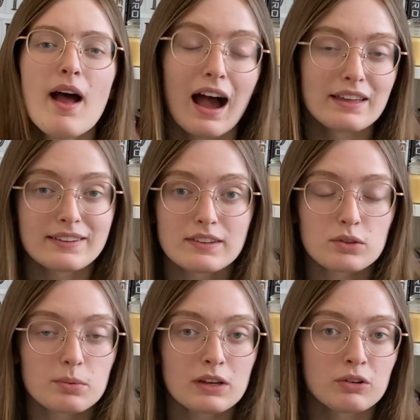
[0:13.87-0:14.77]
I thought this
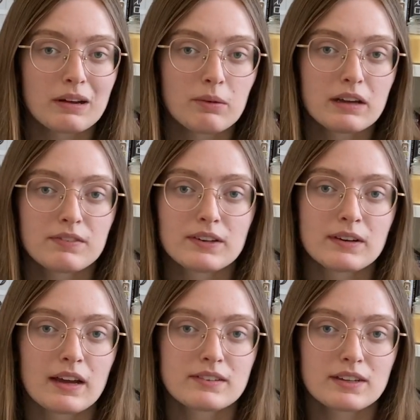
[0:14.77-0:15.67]
would be a great way for you
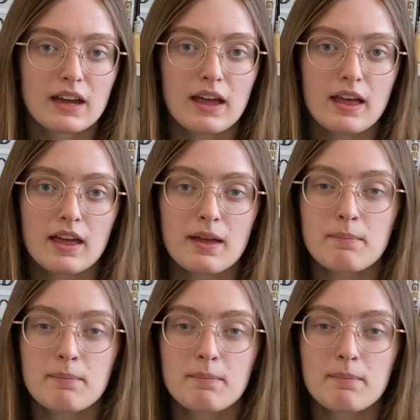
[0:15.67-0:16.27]
guys to get a